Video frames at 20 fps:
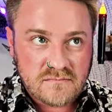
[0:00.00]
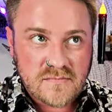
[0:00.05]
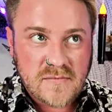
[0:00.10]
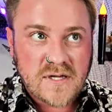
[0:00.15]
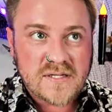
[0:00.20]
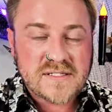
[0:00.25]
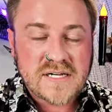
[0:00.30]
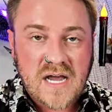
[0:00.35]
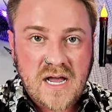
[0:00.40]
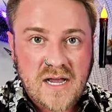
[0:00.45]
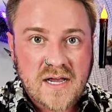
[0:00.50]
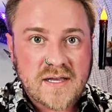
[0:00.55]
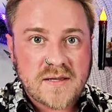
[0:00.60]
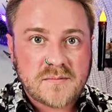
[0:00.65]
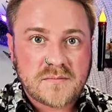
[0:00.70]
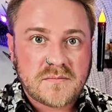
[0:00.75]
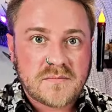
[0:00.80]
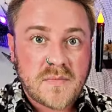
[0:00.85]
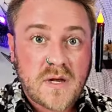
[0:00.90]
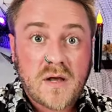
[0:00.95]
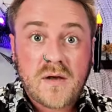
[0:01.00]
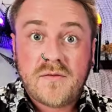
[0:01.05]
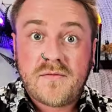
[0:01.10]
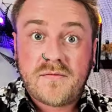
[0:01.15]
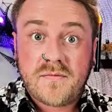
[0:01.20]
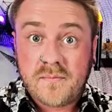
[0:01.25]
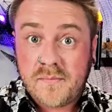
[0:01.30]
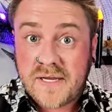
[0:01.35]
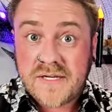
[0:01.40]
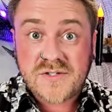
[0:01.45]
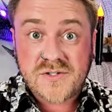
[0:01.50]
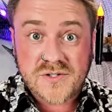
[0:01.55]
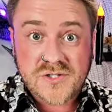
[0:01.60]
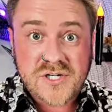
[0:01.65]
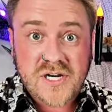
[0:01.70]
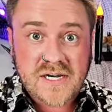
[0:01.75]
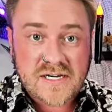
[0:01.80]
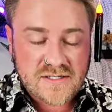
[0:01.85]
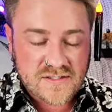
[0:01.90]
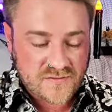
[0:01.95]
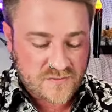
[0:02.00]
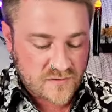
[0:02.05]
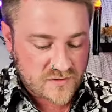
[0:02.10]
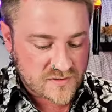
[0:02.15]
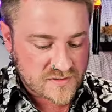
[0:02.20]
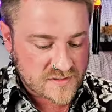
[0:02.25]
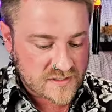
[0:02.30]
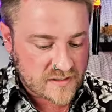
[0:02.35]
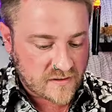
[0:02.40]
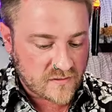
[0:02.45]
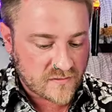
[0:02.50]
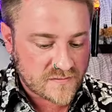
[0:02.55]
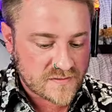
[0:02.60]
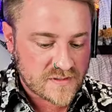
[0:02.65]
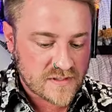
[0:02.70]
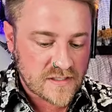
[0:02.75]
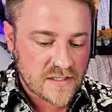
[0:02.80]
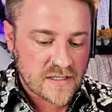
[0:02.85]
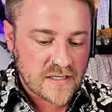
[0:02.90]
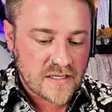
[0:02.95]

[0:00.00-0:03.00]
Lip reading: a time of major change for yourselves.